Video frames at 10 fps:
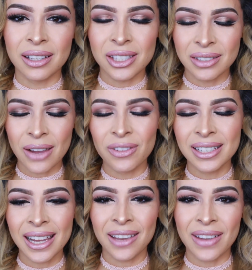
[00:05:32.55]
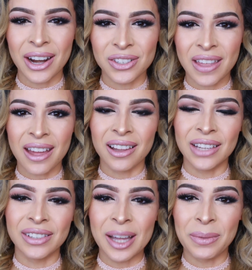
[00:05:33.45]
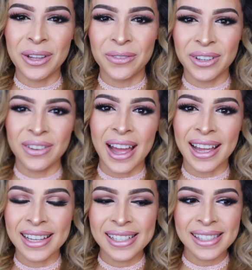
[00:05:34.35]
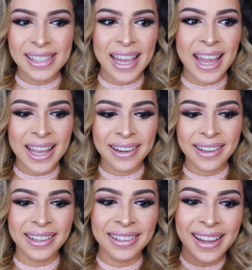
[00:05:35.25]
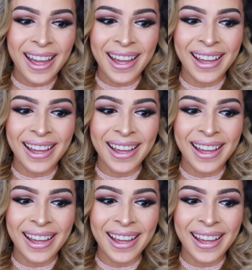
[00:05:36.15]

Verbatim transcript: So definitely take advantage of that. I'll leave it down below for you guys. And yeah,